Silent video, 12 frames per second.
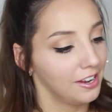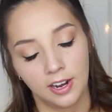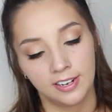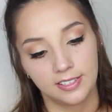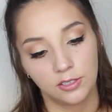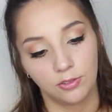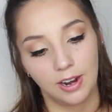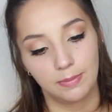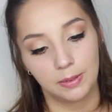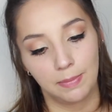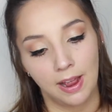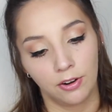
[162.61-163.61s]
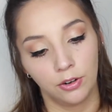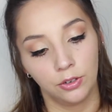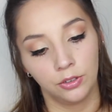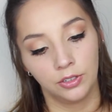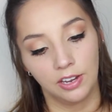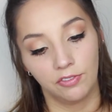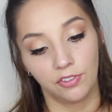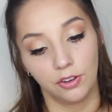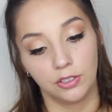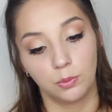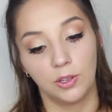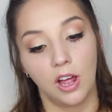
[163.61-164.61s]
And it's a ceramic barrel
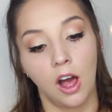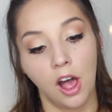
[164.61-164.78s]
infused with